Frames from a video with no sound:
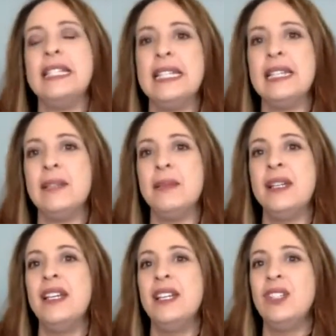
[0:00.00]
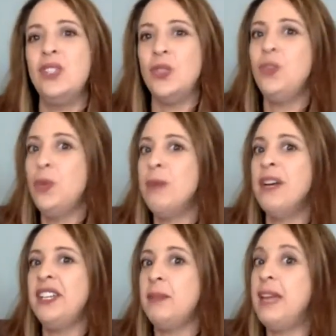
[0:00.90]
to him to
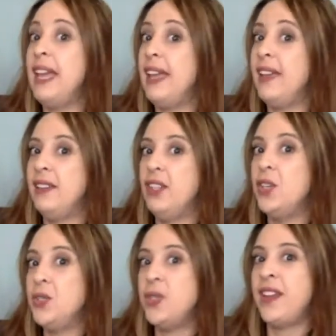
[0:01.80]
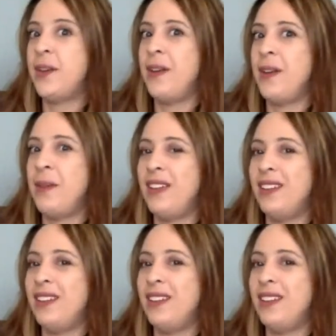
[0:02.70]
remind him, hey, you don't do that around me,